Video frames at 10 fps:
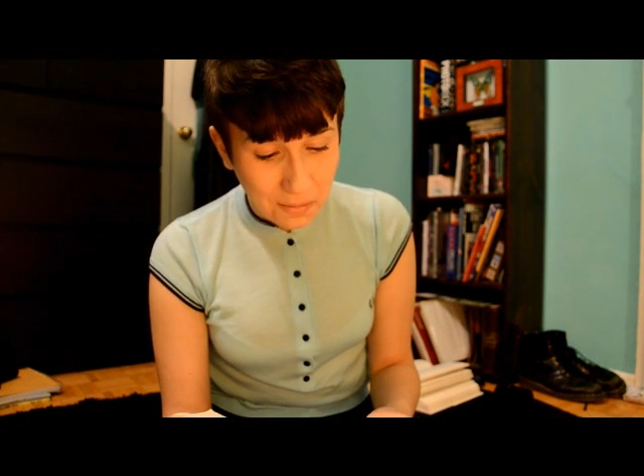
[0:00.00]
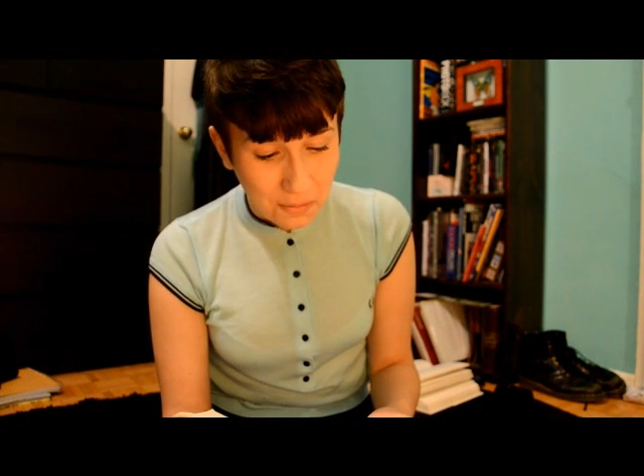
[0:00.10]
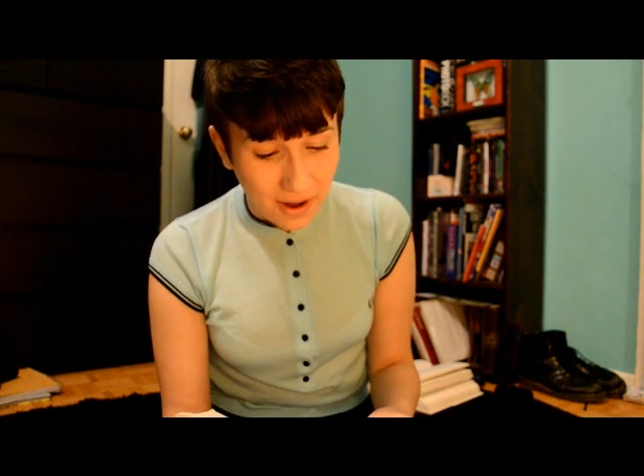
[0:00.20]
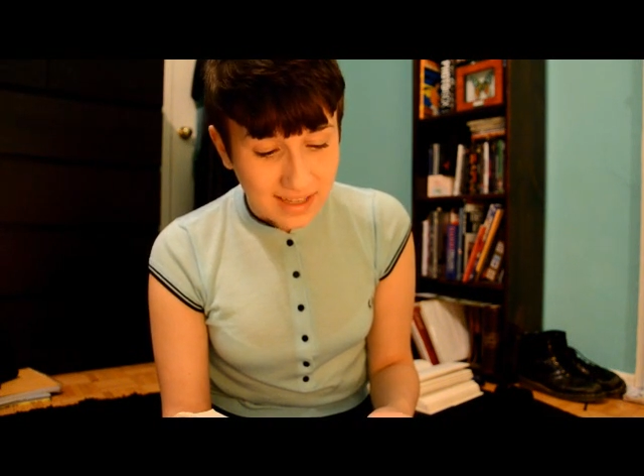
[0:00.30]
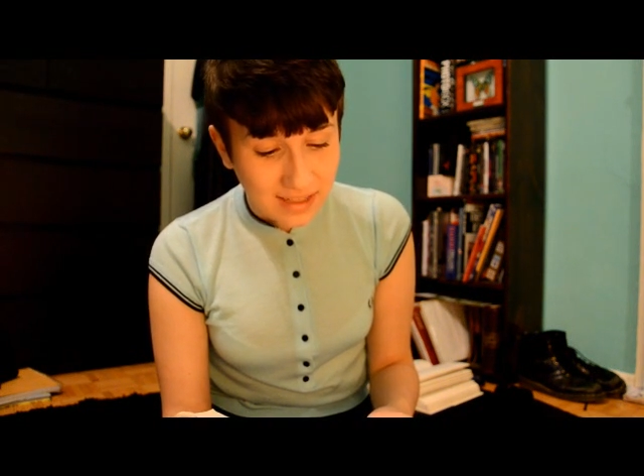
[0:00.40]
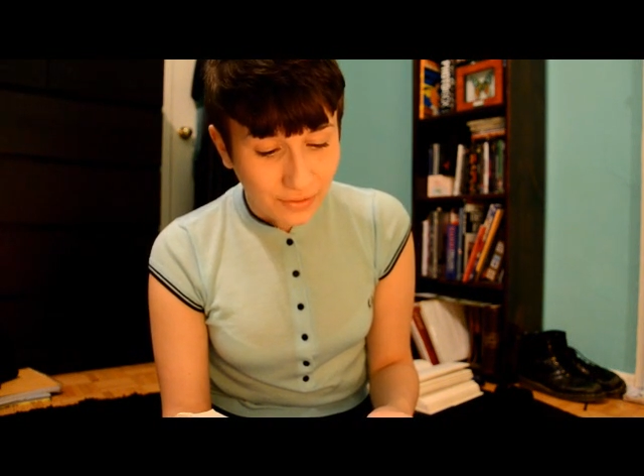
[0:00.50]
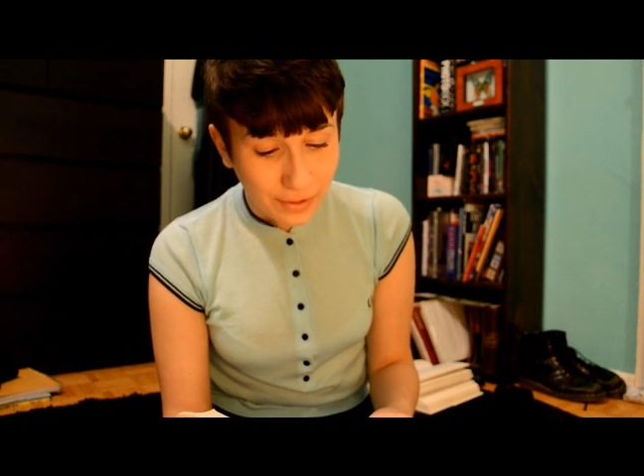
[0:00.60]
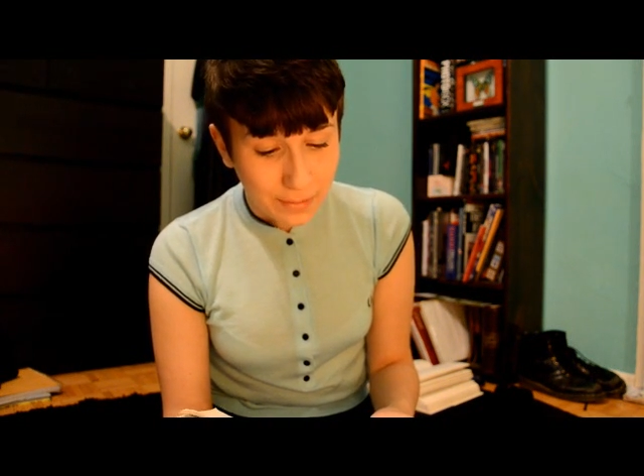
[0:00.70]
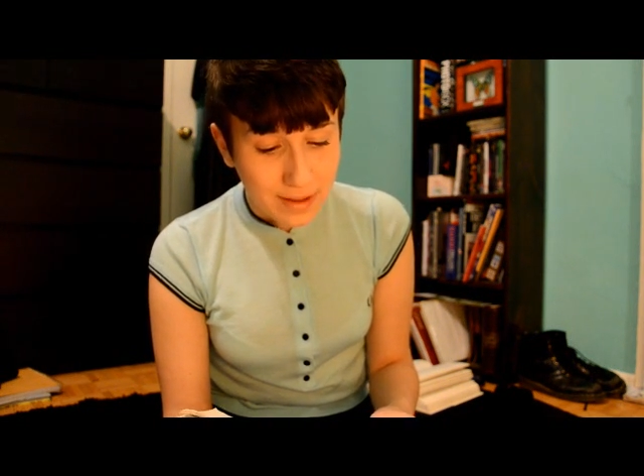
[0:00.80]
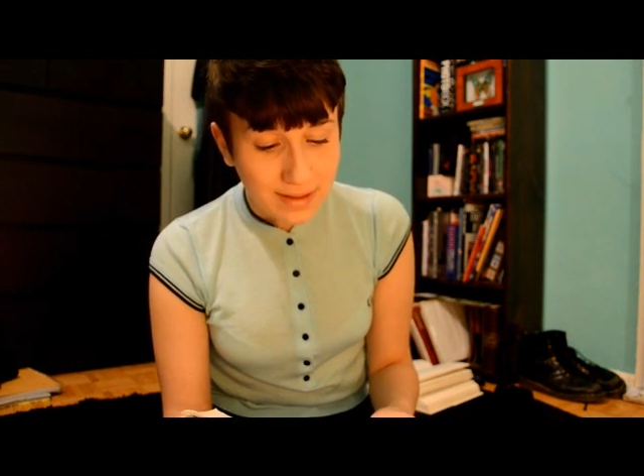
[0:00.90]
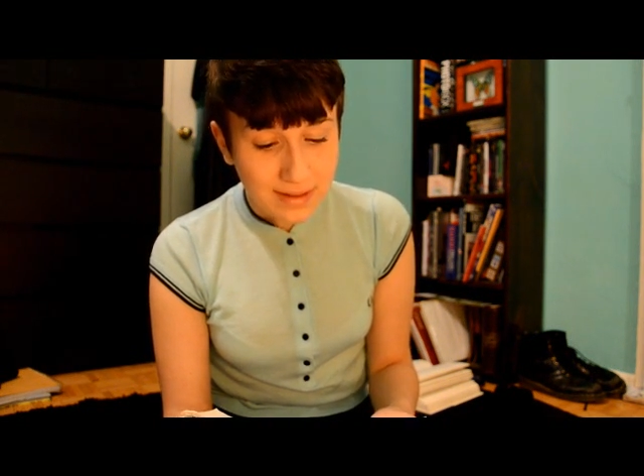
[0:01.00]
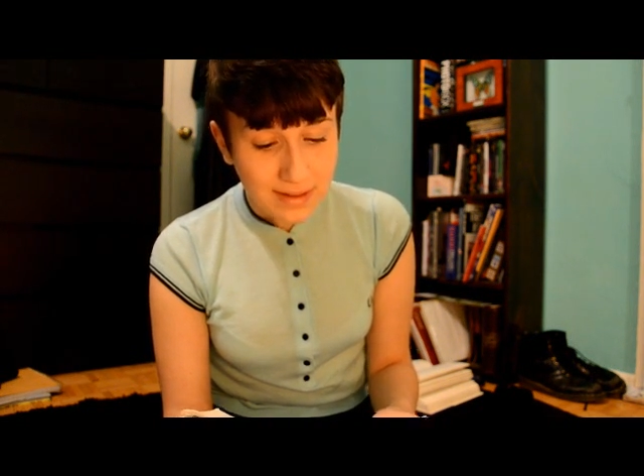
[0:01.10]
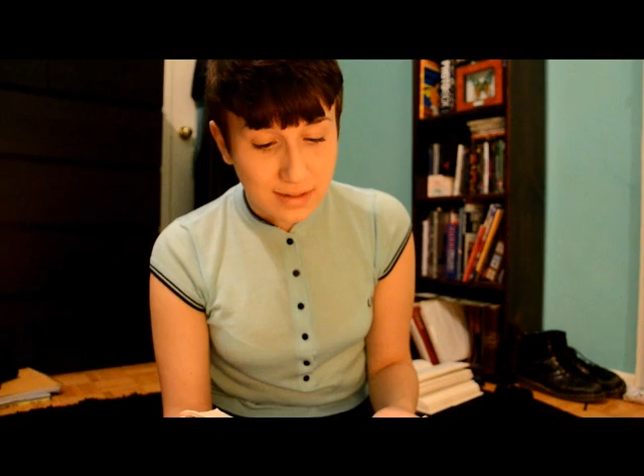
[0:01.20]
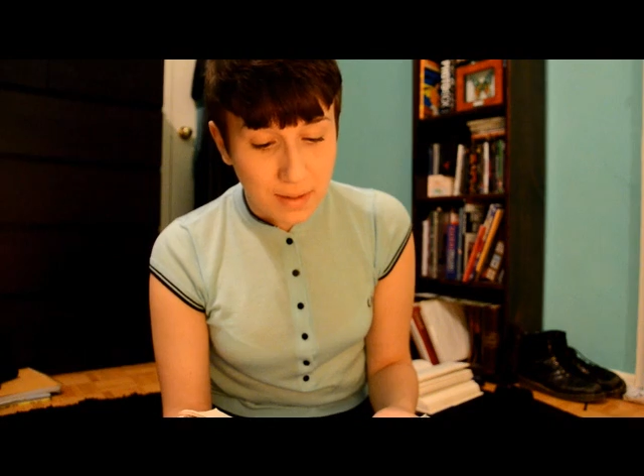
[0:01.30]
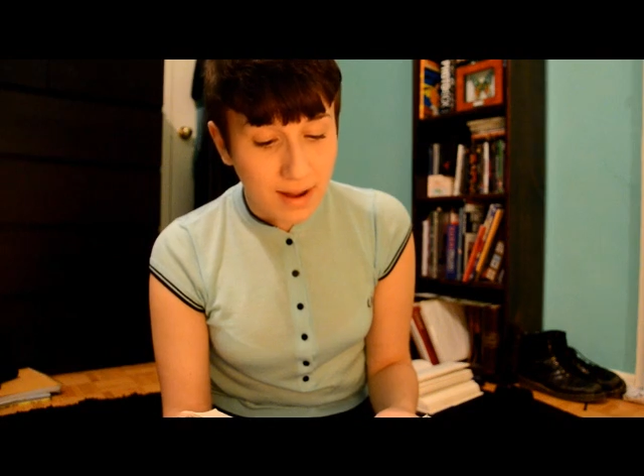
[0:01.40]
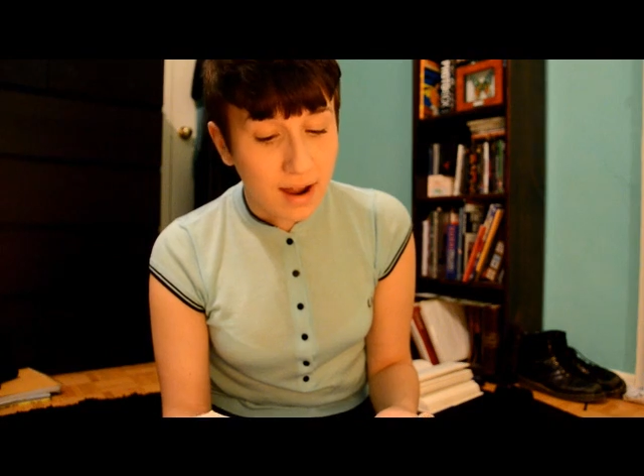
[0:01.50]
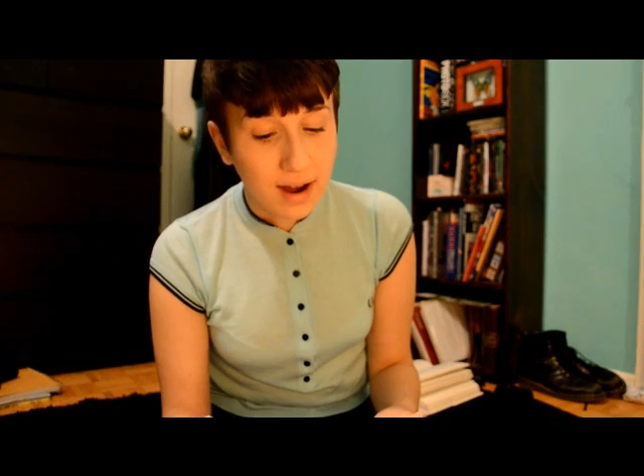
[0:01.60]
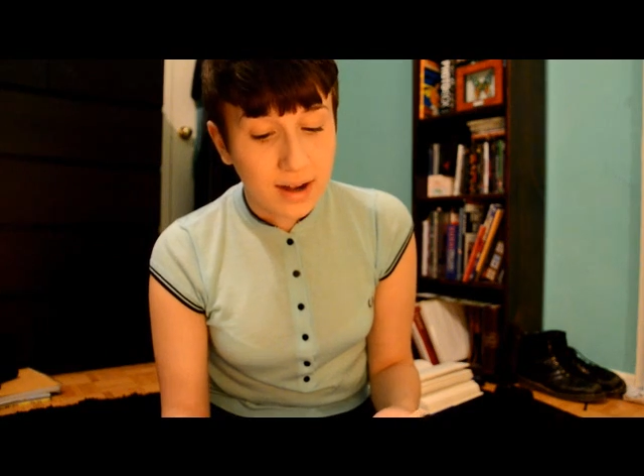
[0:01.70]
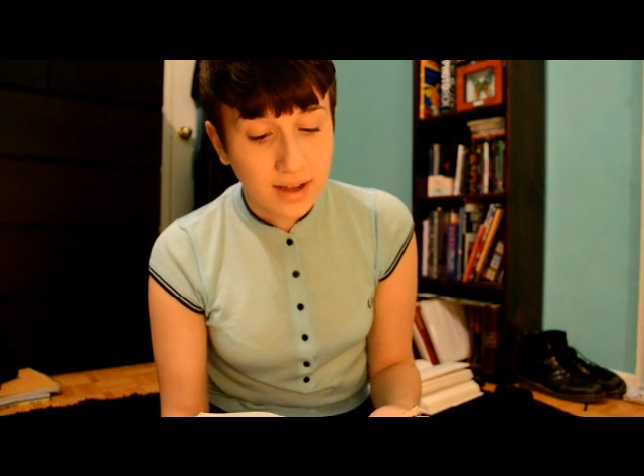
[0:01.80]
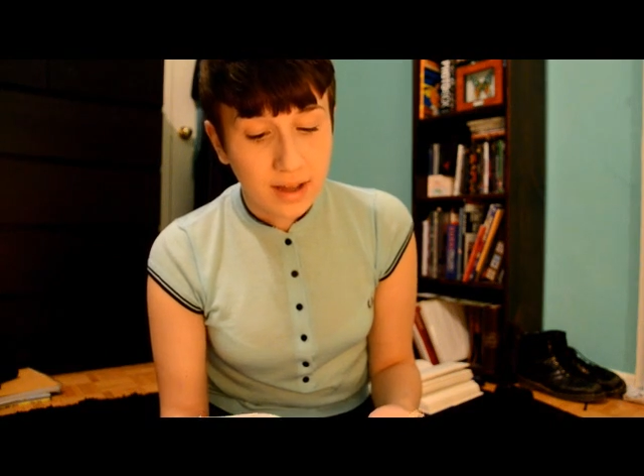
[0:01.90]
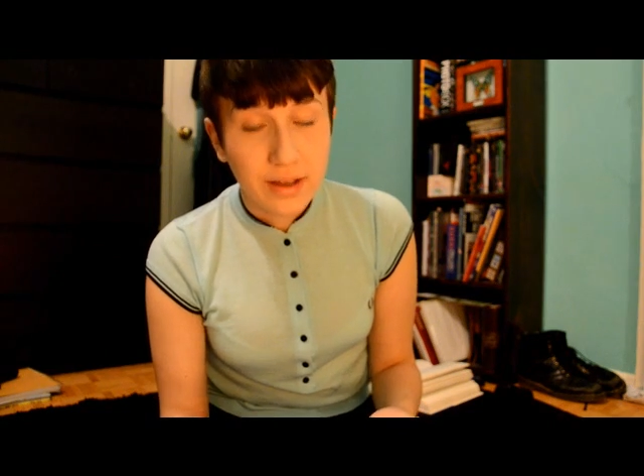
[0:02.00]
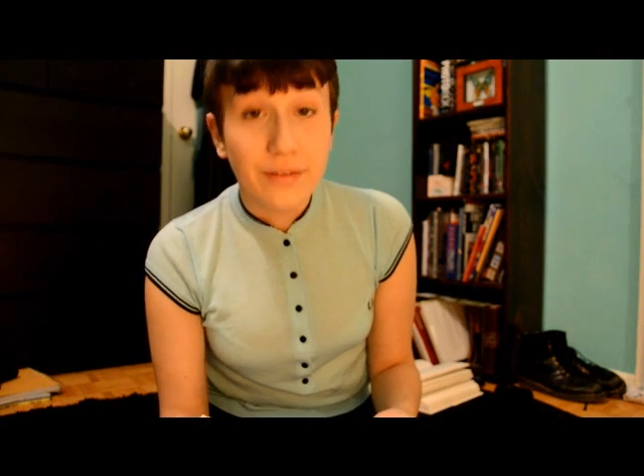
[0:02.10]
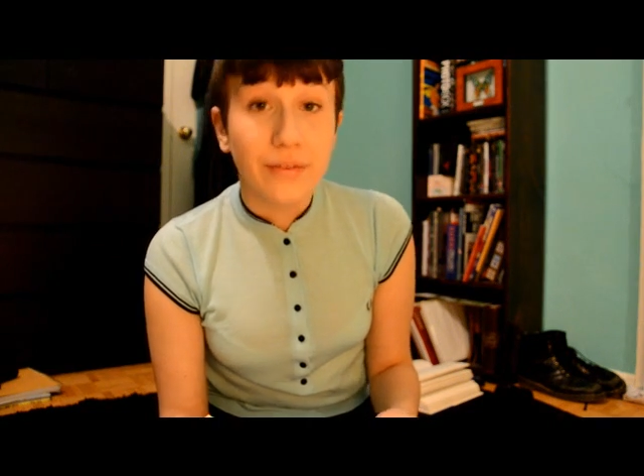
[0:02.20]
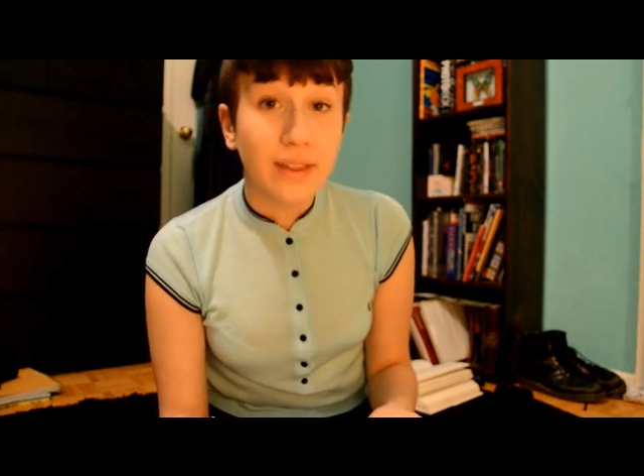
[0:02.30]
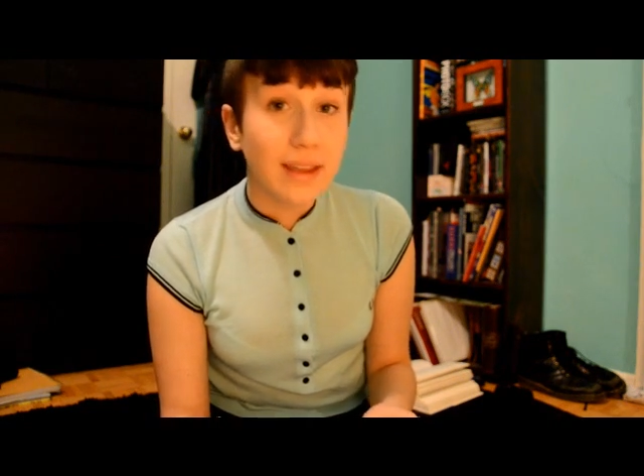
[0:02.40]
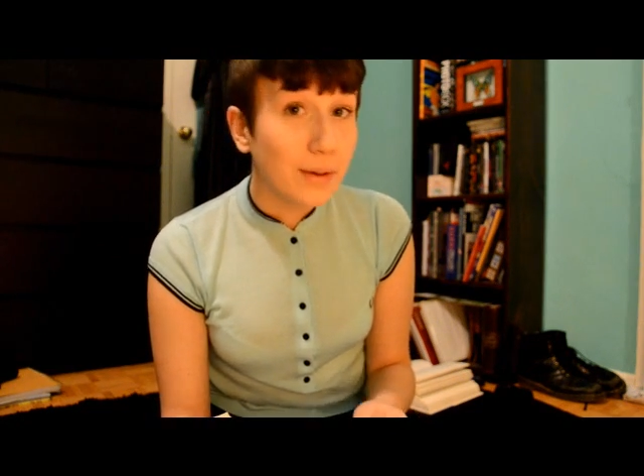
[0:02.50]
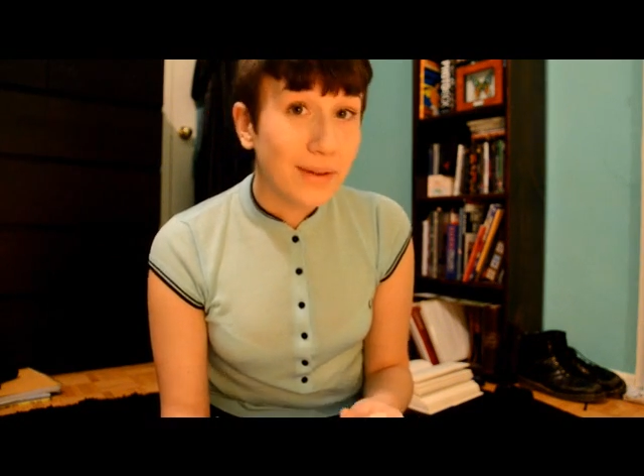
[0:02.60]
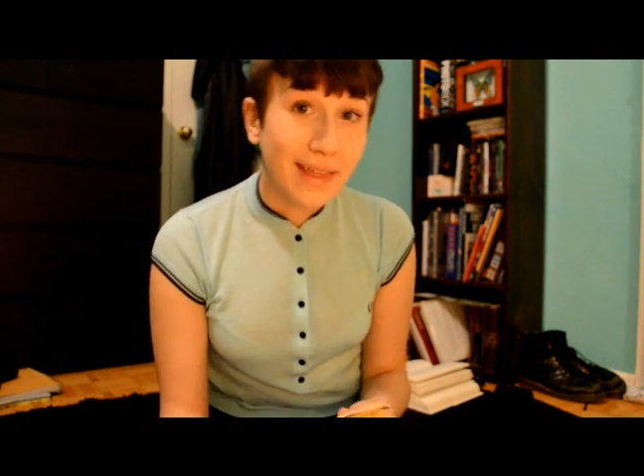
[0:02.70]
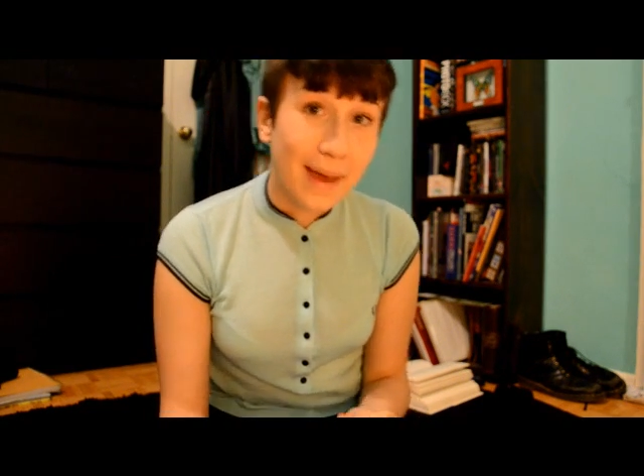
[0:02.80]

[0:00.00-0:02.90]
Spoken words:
and press for admittance to my heart, filling it with